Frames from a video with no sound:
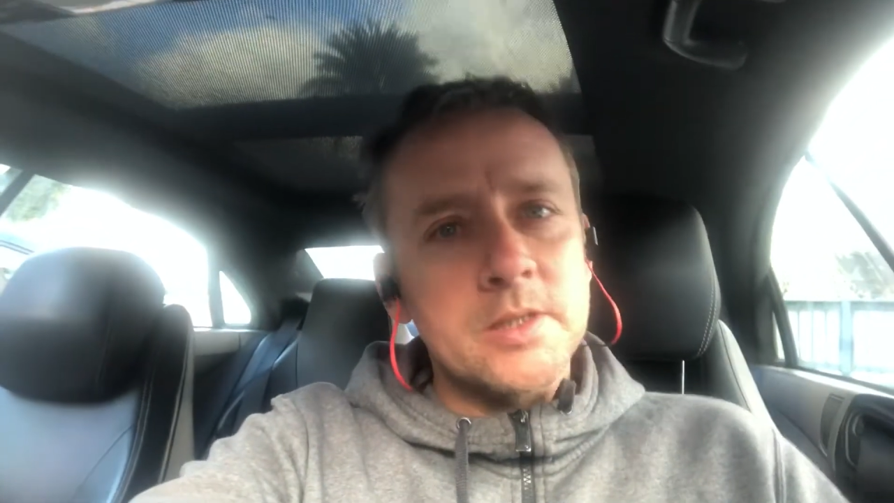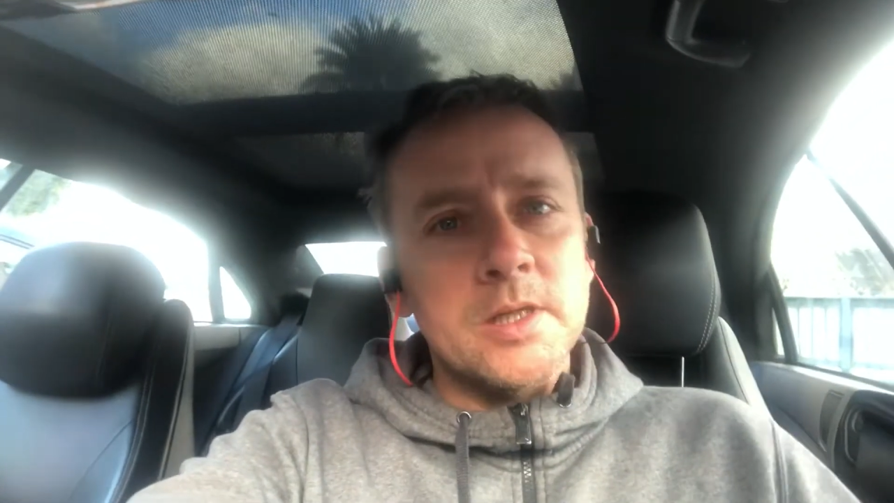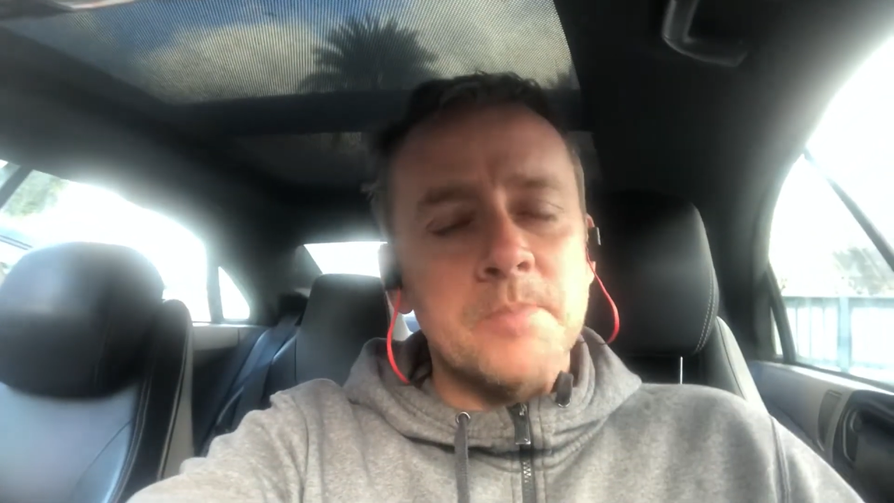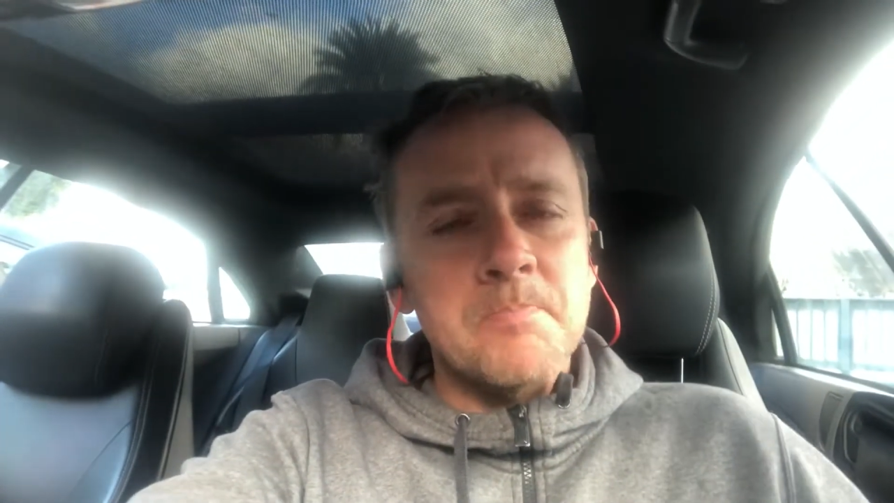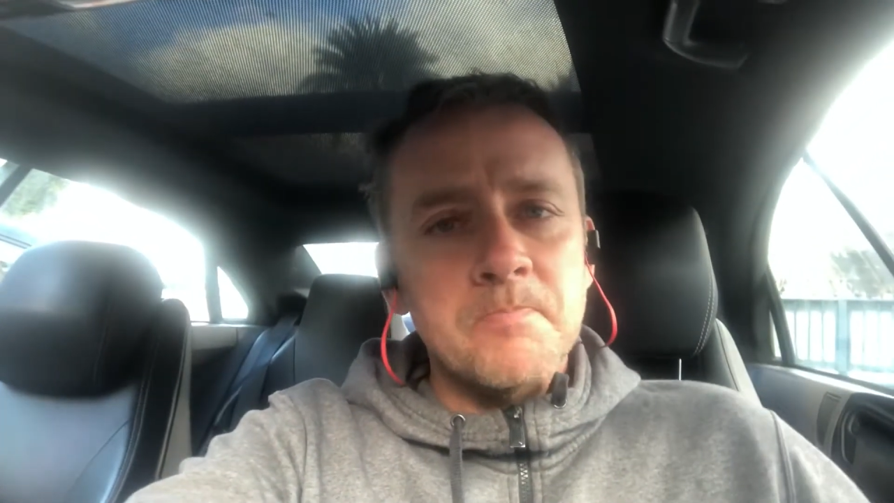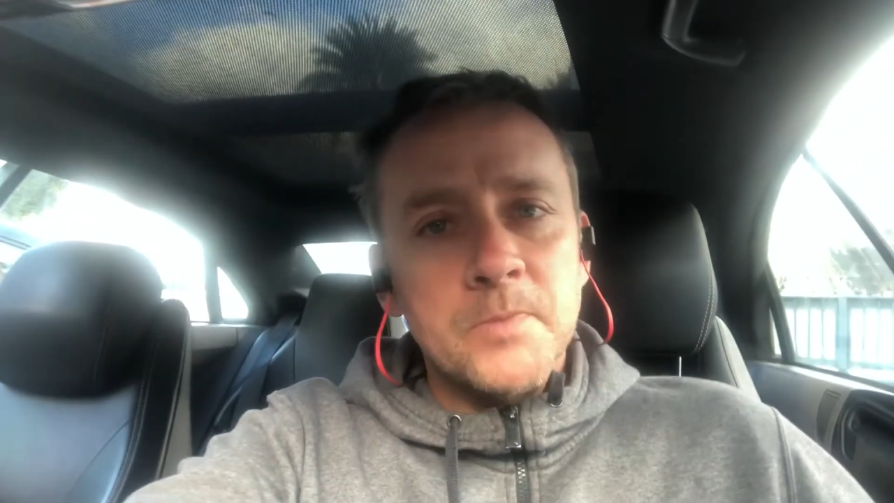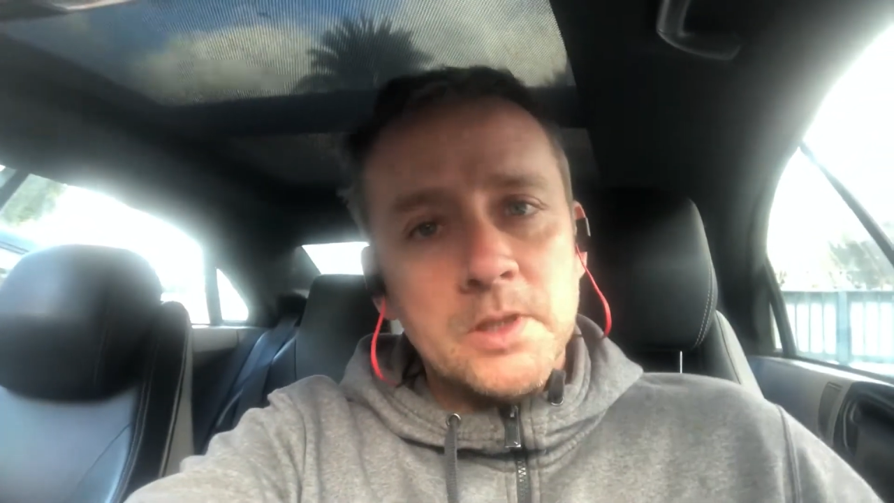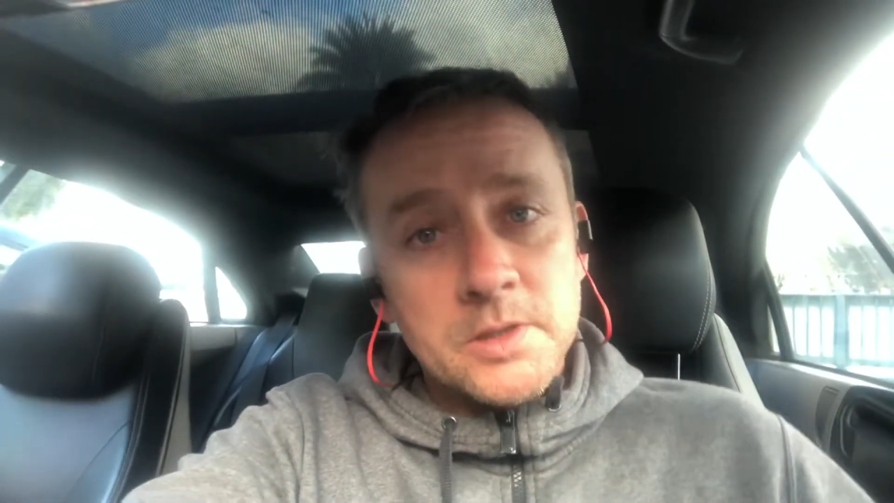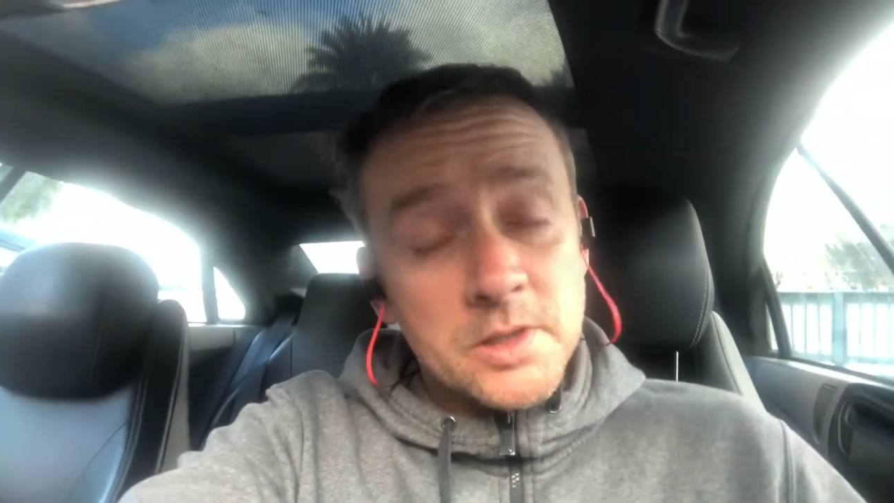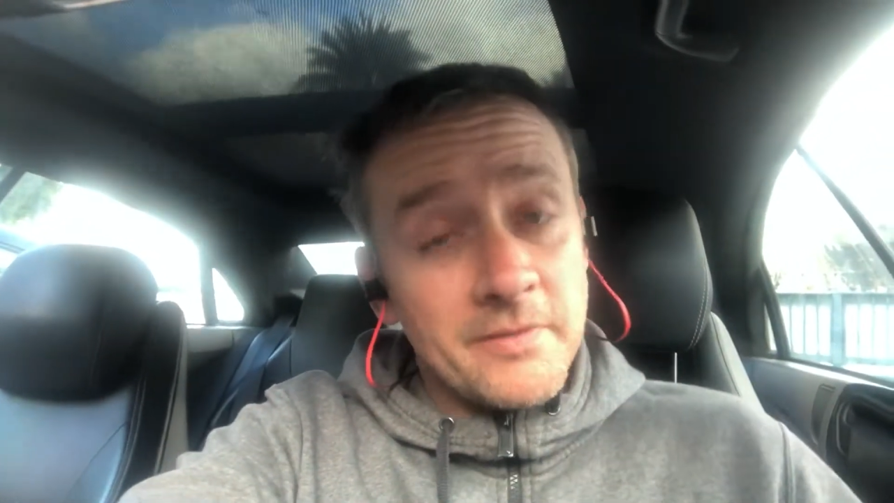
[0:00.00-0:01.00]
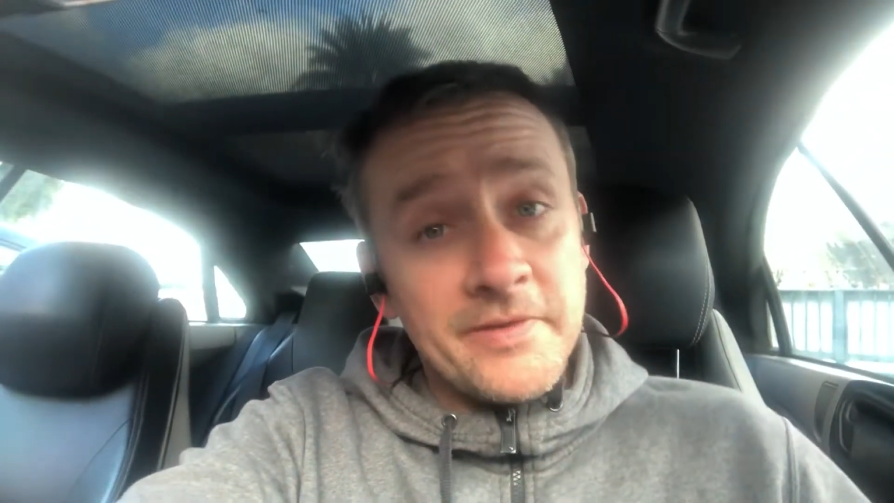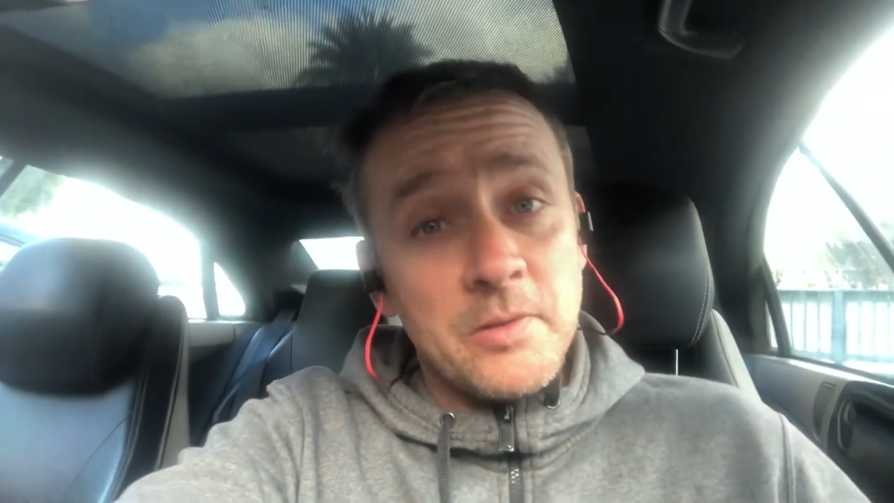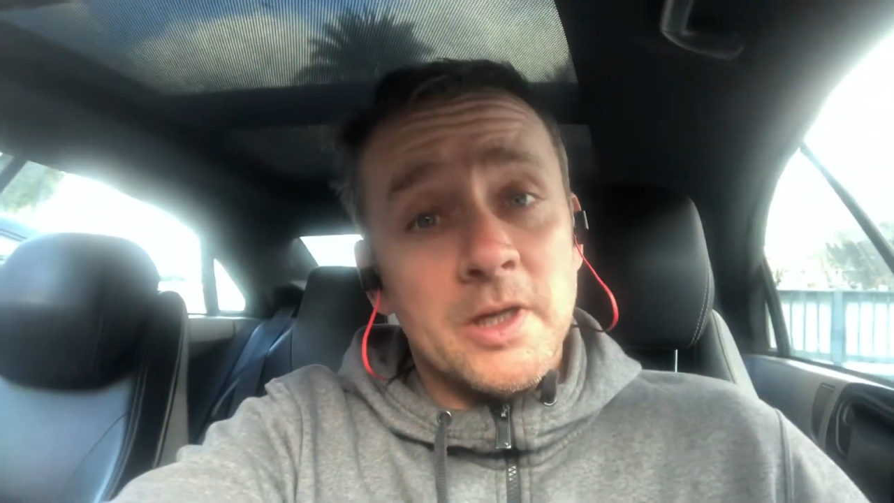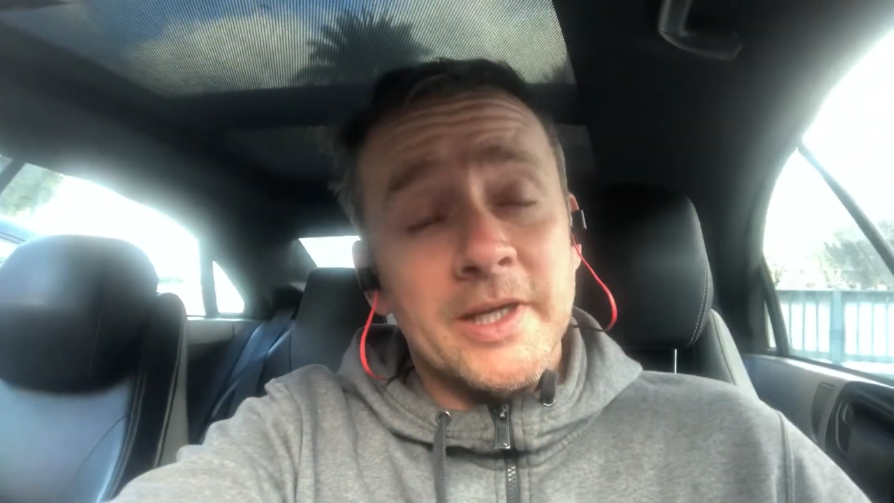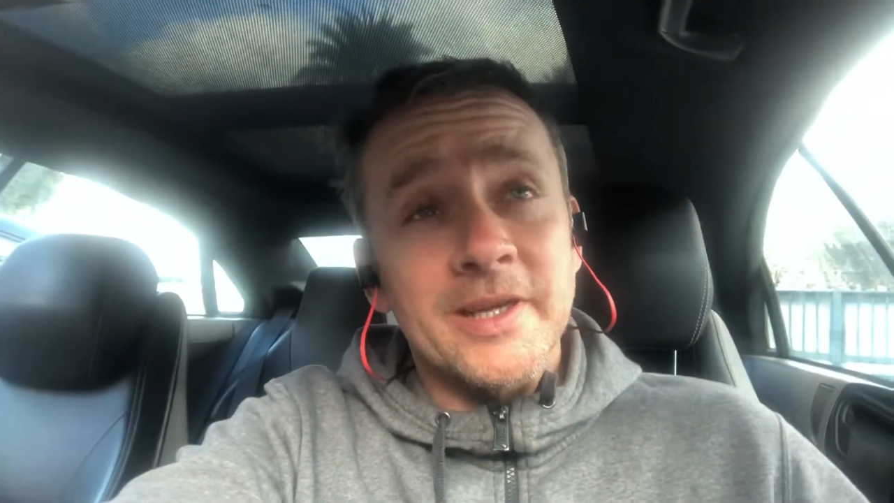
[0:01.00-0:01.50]
don't
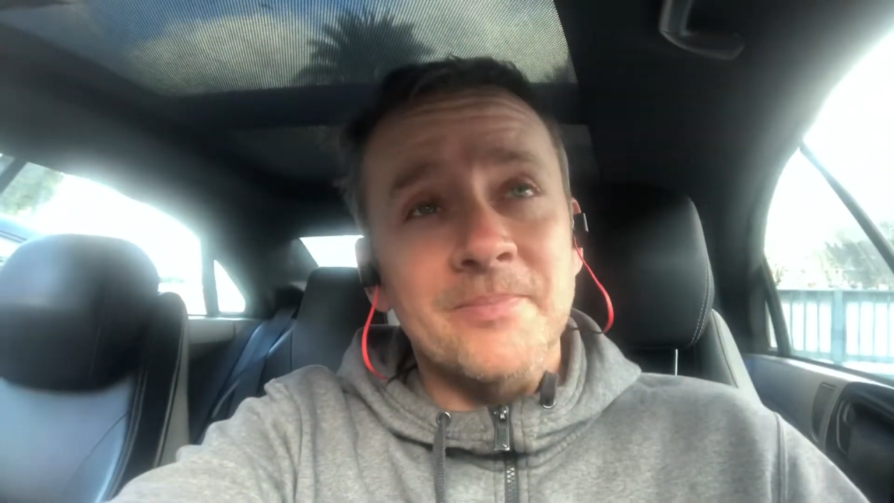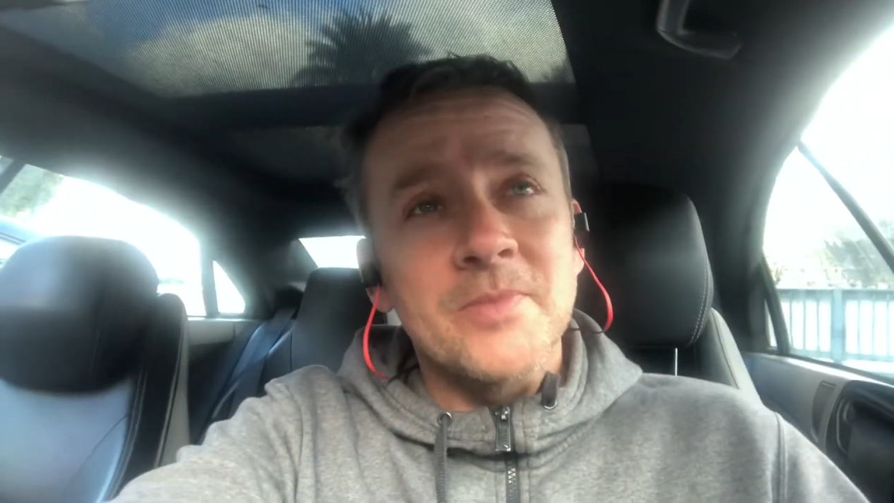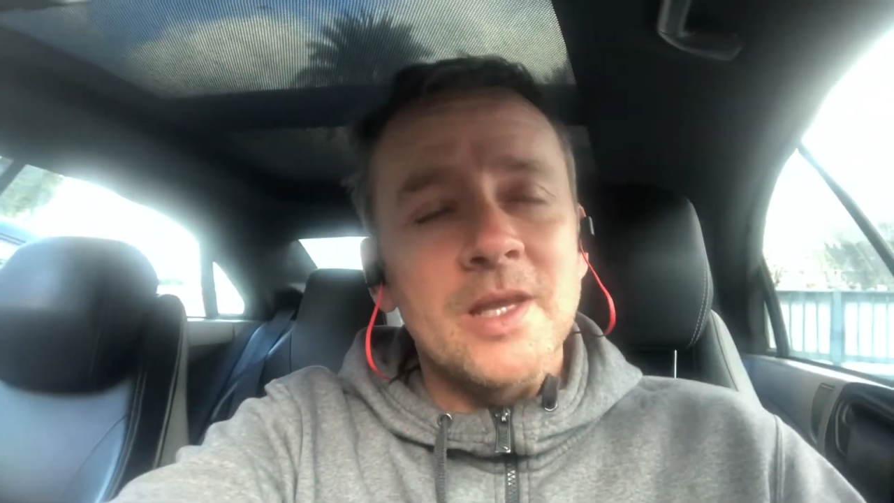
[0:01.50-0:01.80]
feel like it.